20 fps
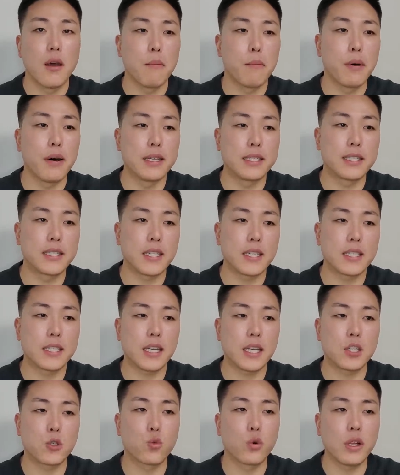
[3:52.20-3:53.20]
But
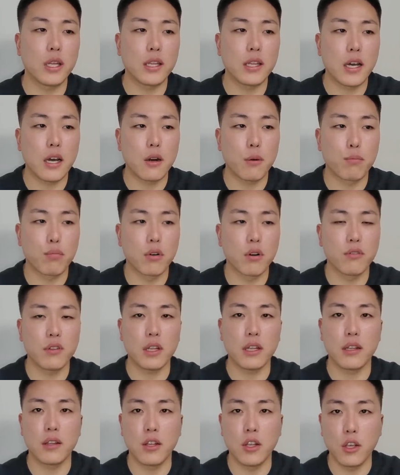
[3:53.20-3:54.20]
since it's really not
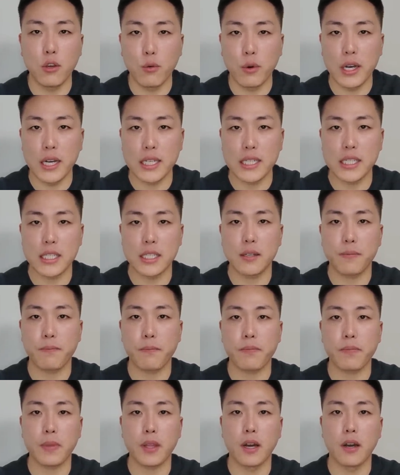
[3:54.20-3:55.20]
approved in the US,
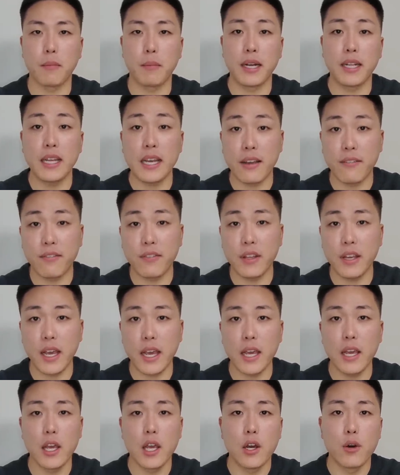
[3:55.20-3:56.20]
by the
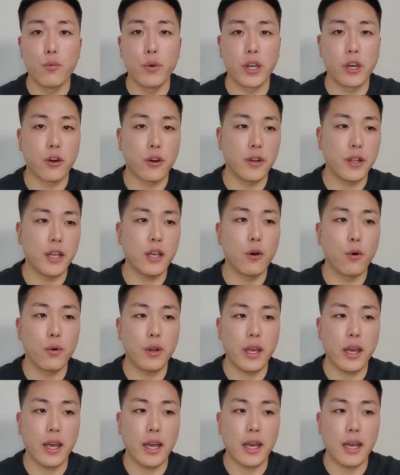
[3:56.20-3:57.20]
FDA, we currently
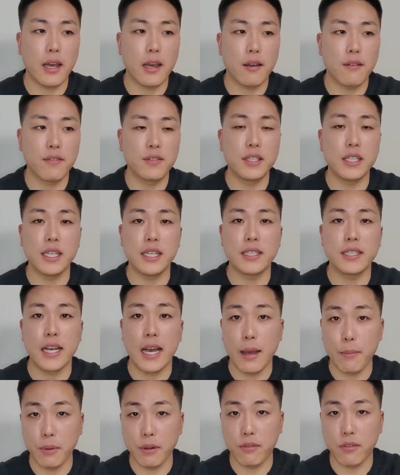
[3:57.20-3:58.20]
only have the
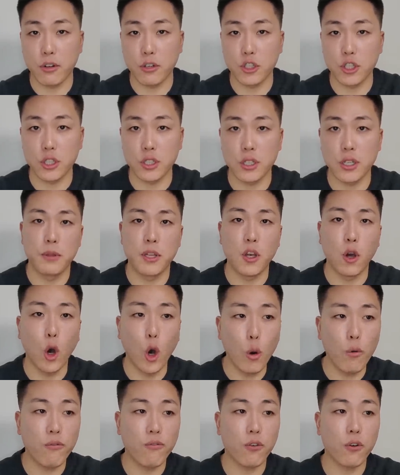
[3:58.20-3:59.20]
tablet version. The
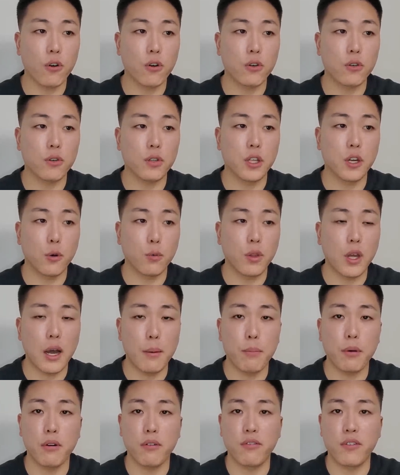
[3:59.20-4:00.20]
hope for, you know,
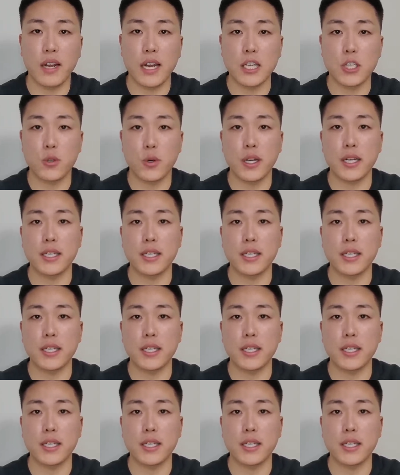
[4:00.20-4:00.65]
topical finasteride